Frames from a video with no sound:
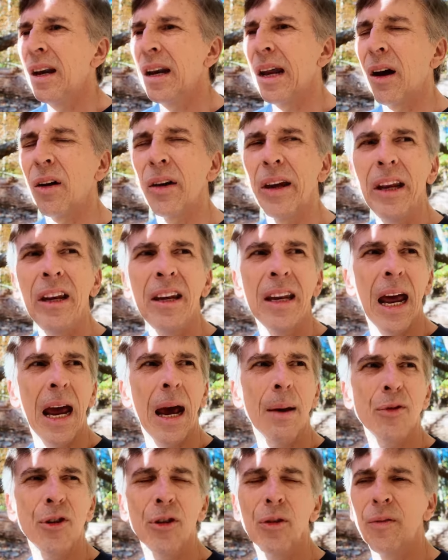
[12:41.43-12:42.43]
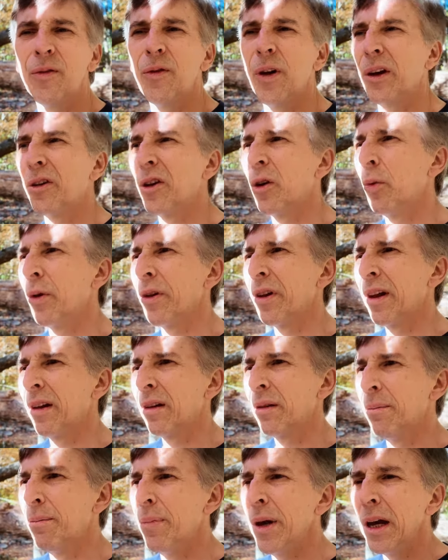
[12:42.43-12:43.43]
Now, getting to absolute failure with
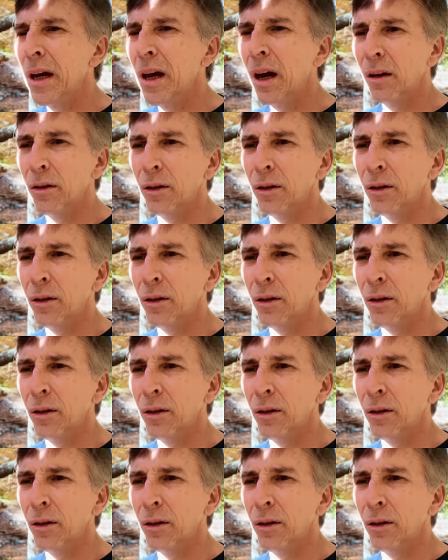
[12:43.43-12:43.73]
big